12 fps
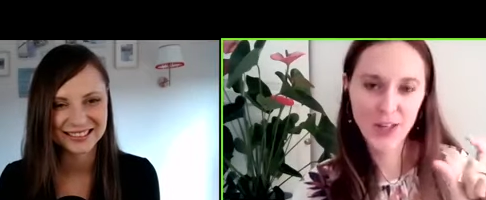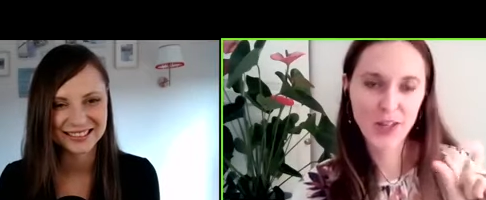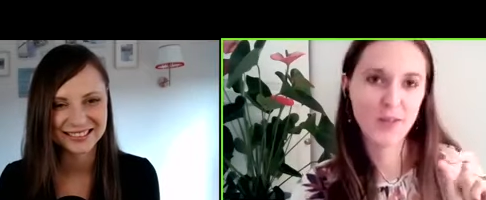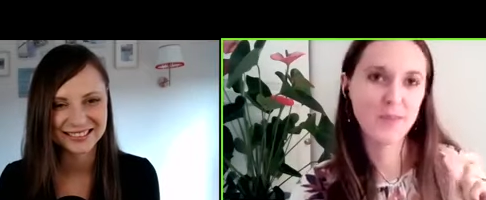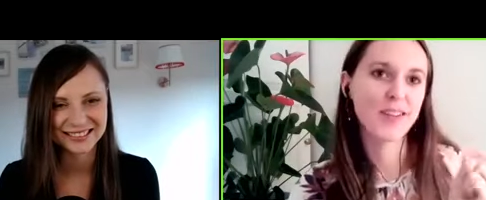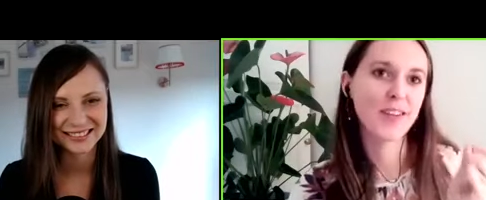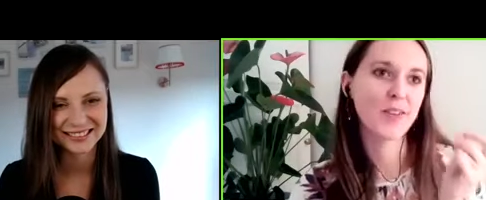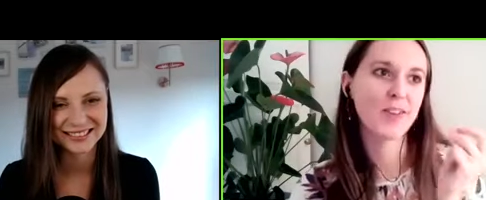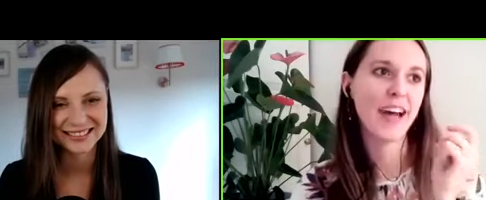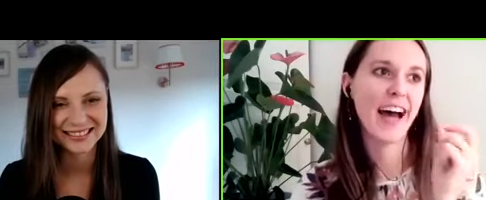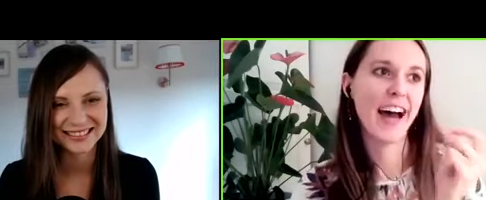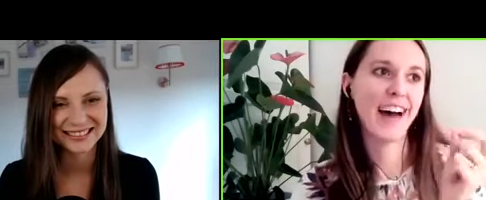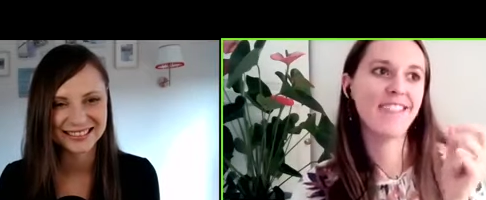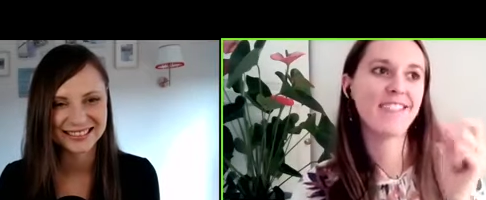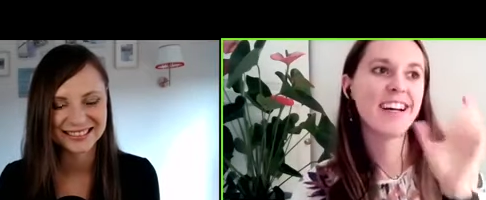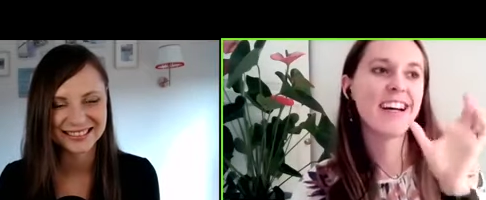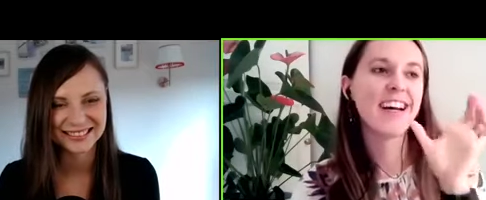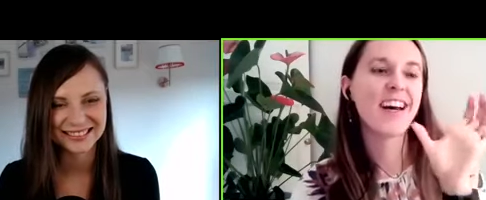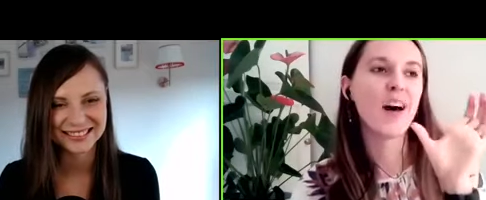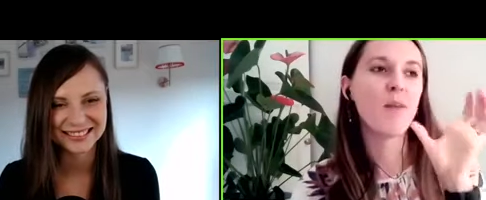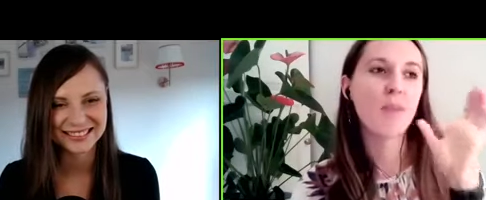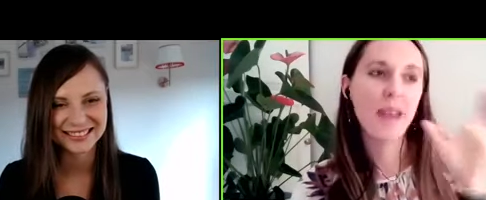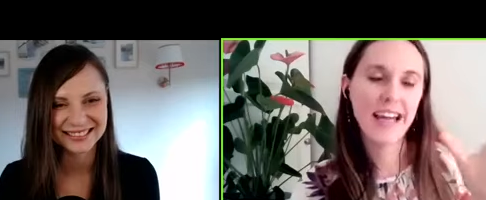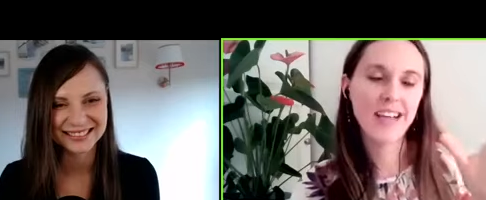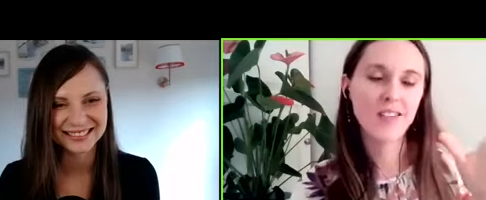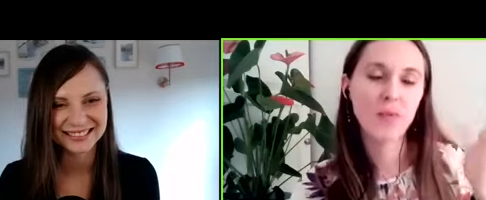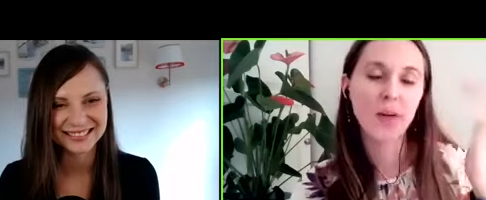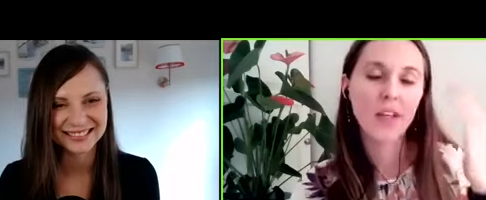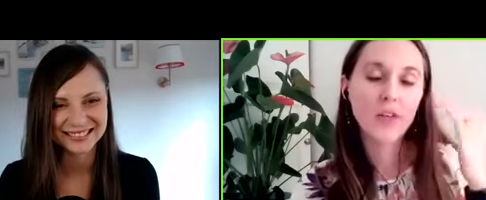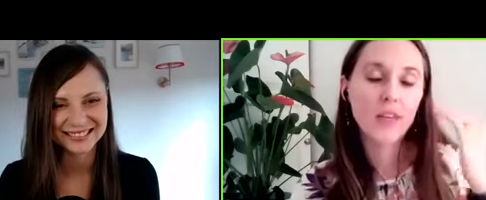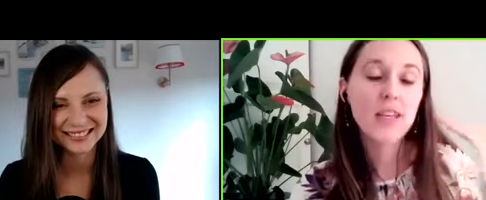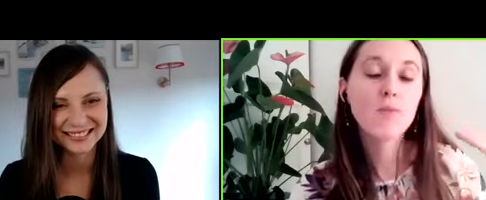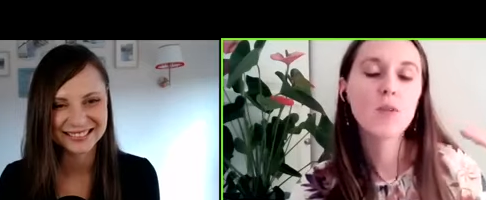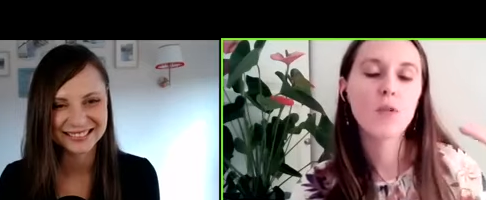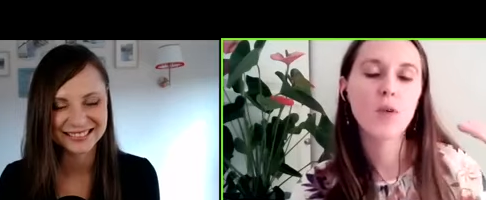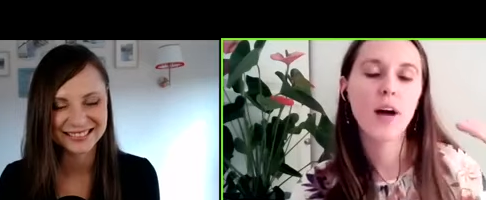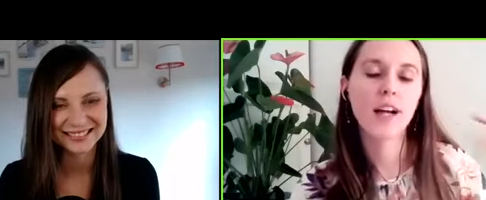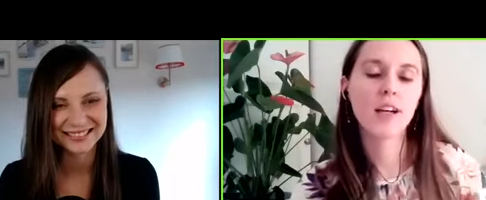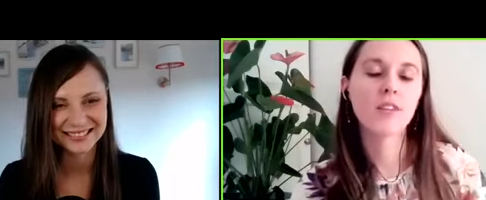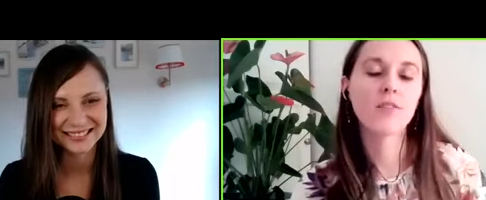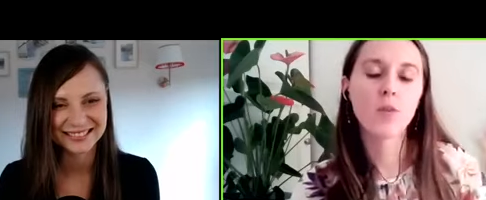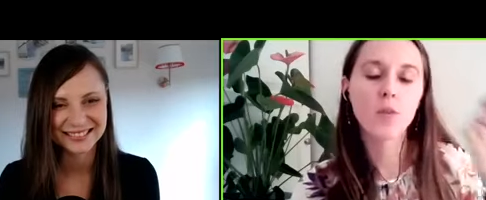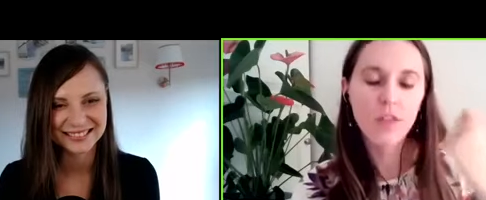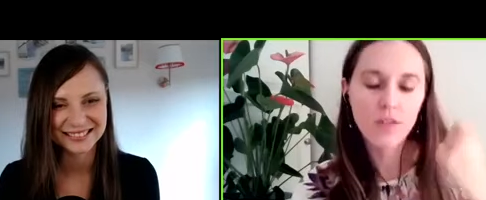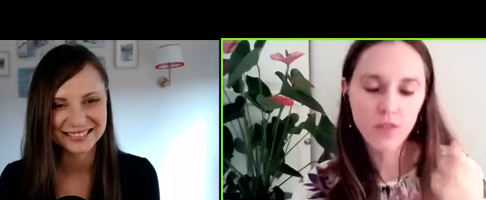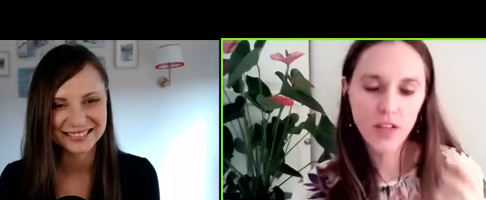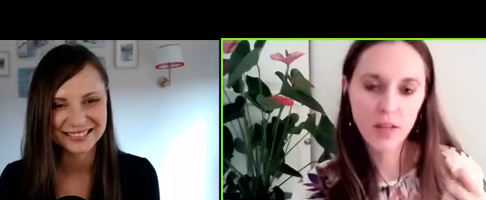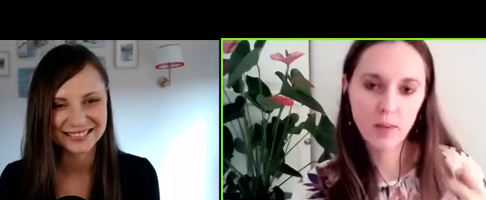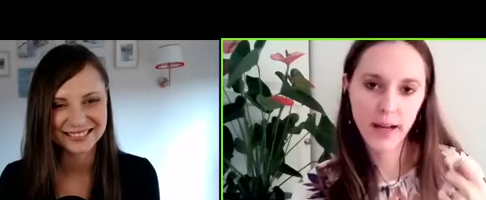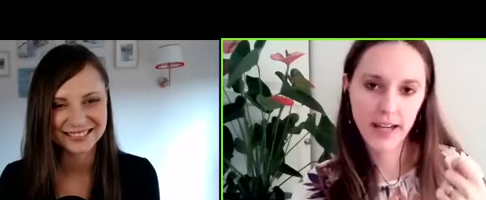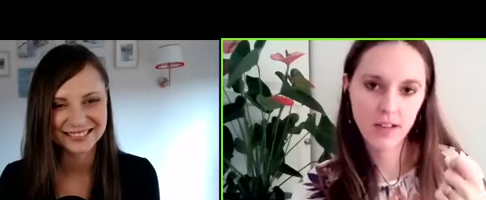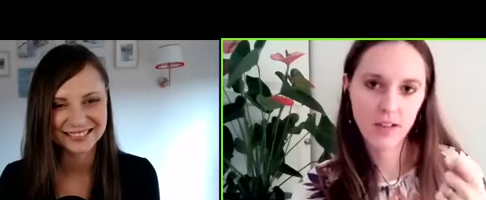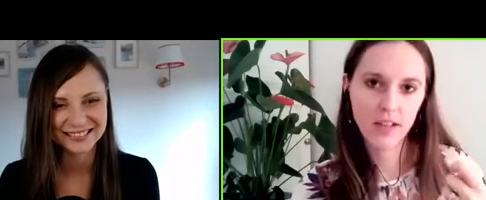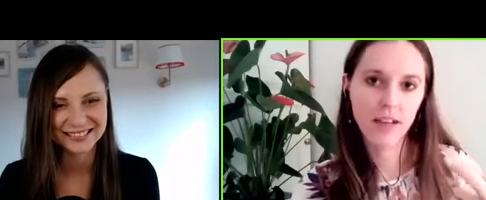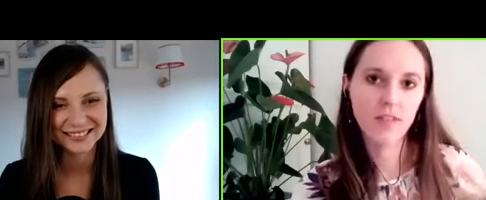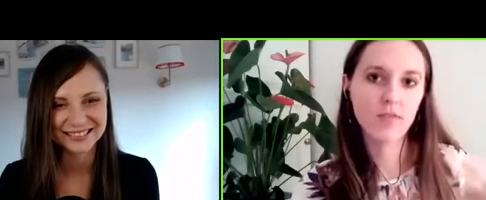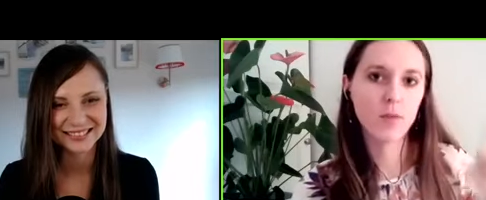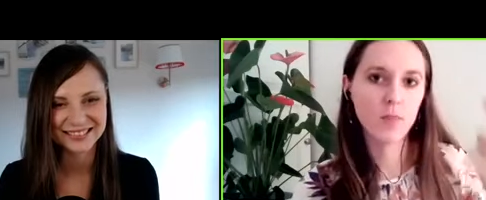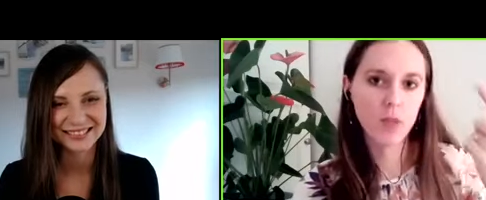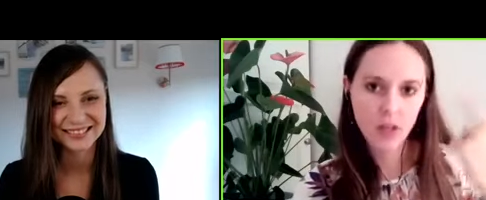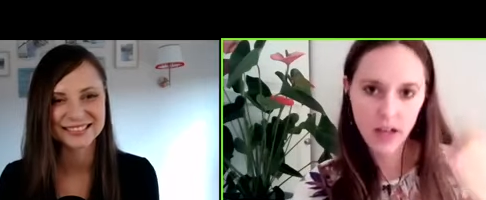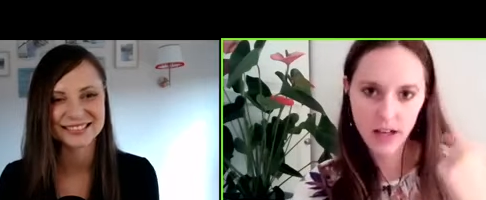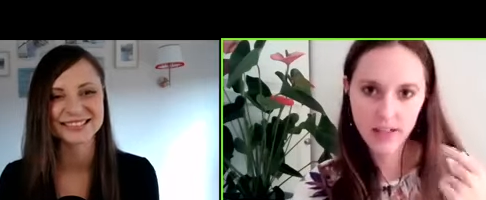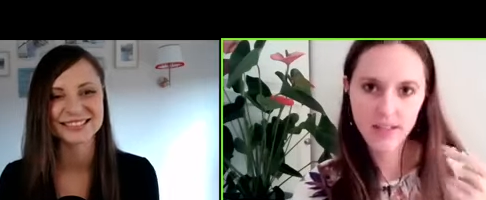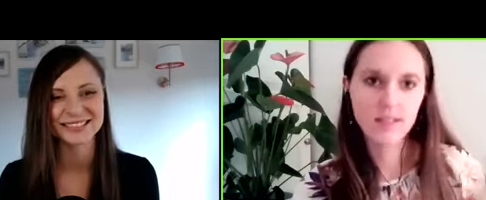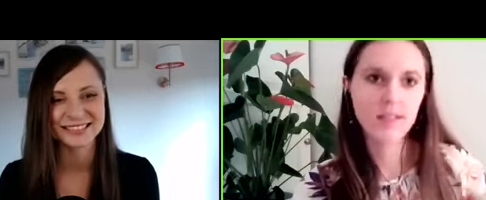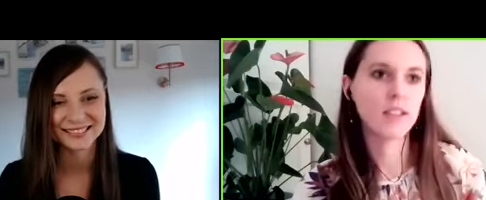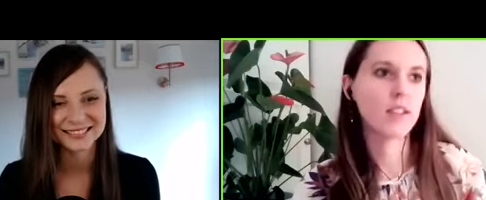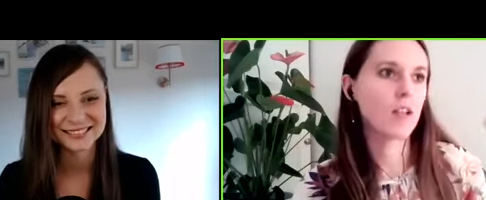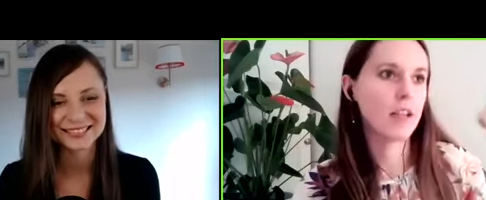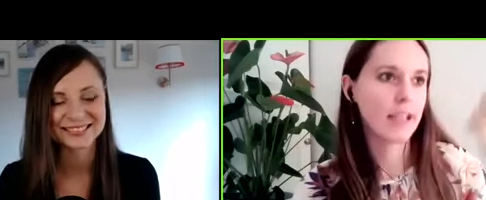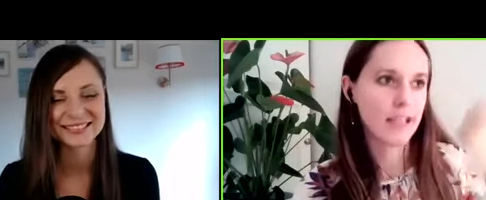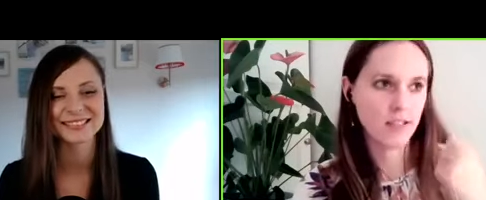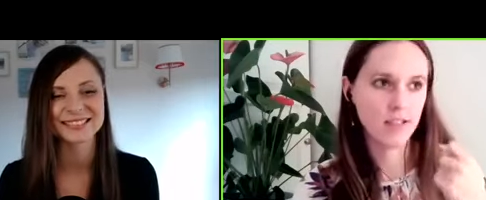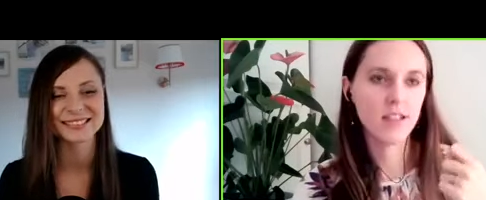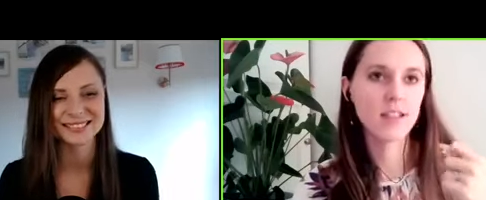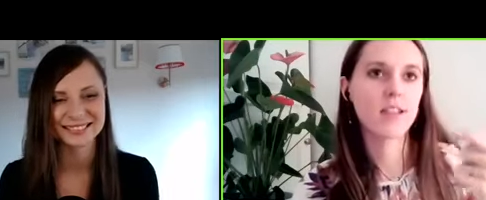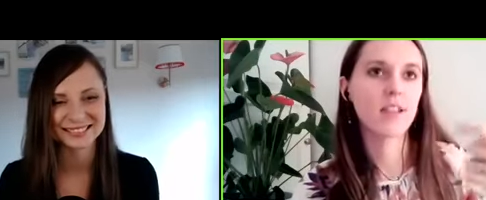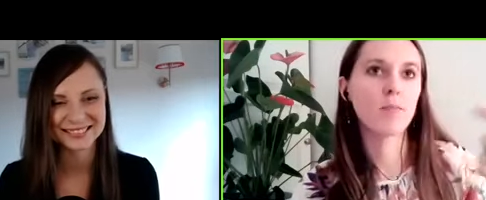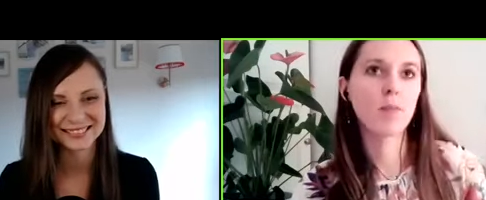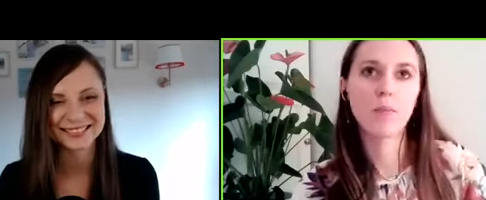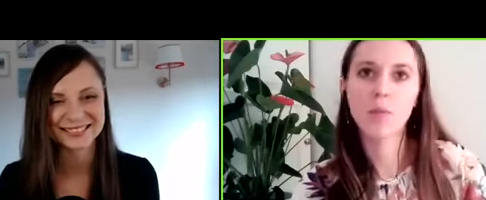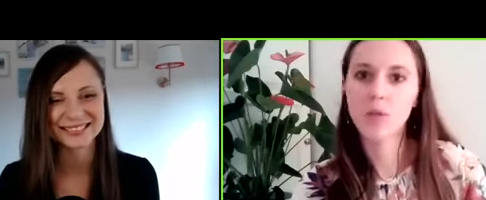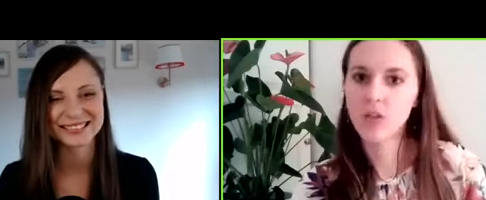Speaker 1: cubes. So to have a place where you keep track of all the feedback you get from your clients and your listeners and people